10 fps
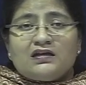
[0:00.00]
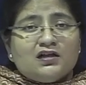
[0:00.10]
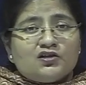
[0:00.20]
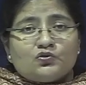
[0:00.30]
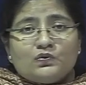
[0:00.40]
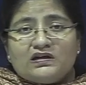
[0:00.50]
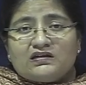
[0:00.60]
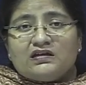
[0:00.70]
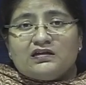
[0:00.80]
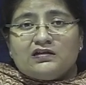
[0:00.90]
earthquake
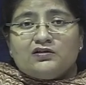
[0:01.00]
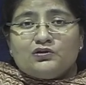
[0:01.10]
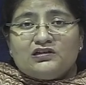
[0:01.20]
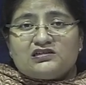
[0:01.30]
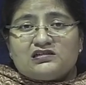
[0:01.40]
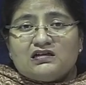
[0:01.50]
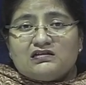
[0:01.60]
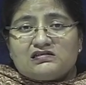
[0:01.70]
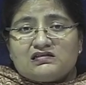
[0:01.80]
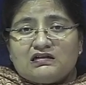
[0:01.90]
in Indonesia
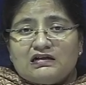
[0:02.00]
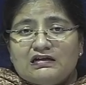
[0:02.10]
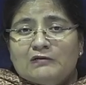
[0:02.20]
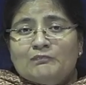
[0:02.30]
recently.